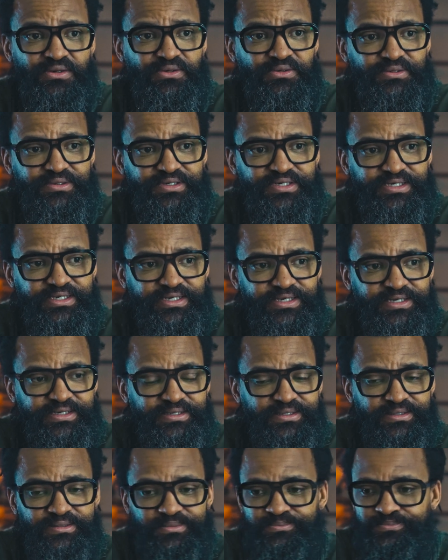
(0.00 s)
or
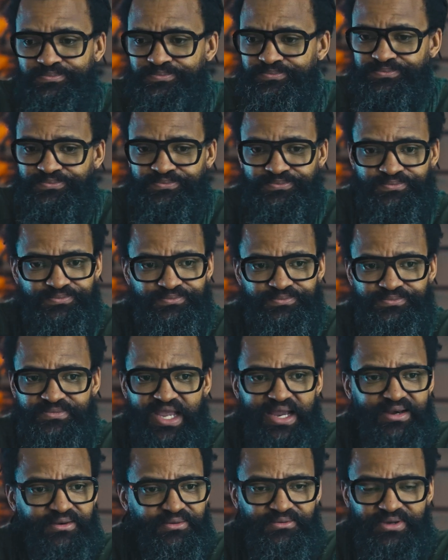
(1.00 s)
I
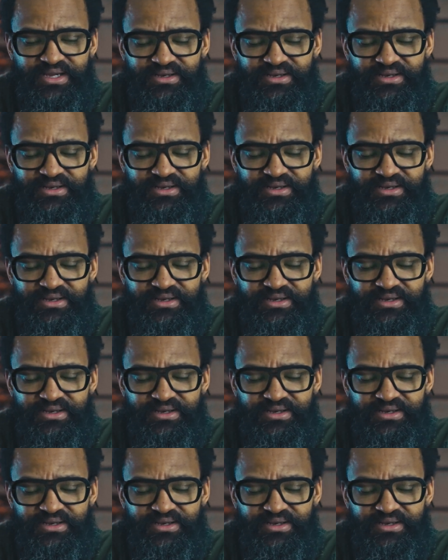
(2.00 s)
don't know,